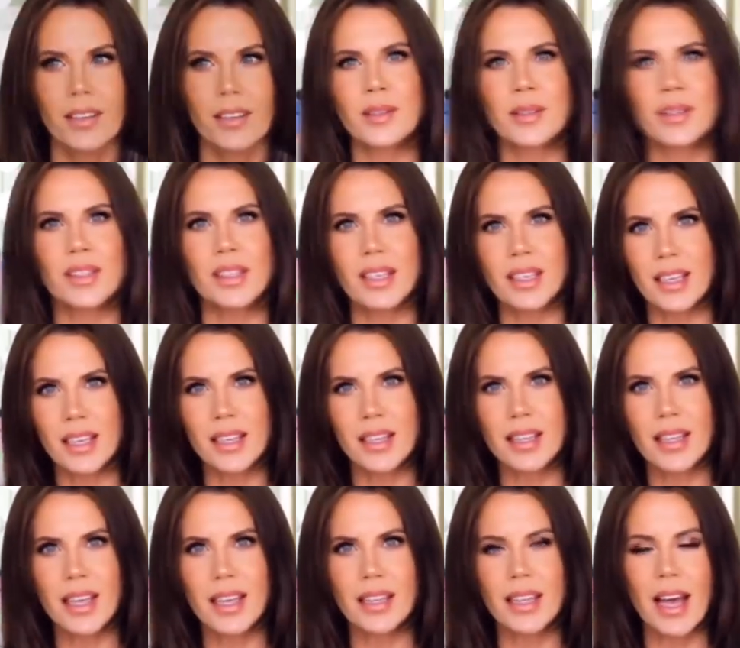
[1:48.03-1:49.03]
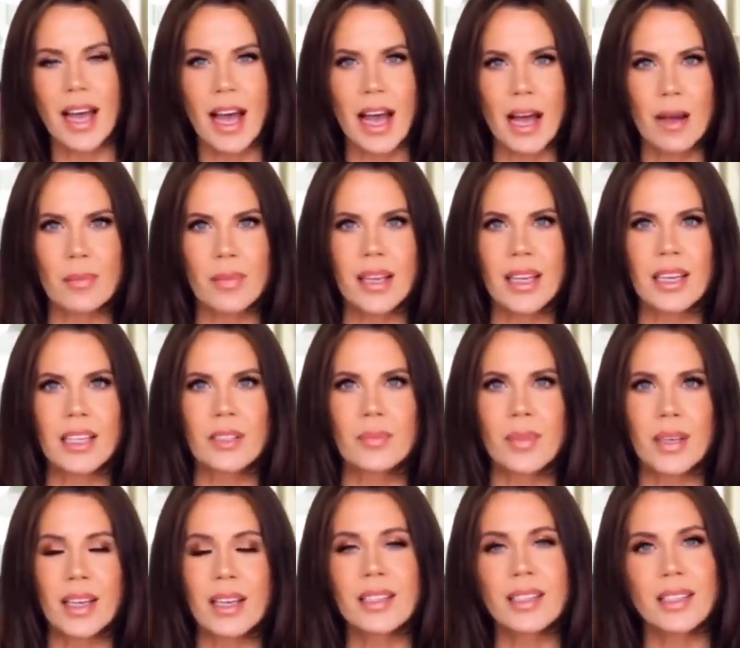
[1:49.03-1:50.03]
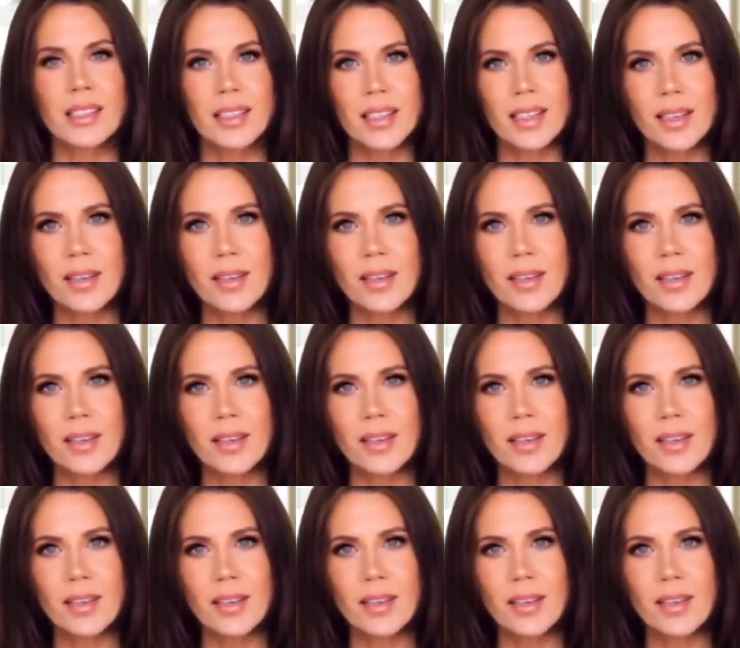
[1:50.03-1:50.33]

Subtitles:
Some sneaky thing that happened because his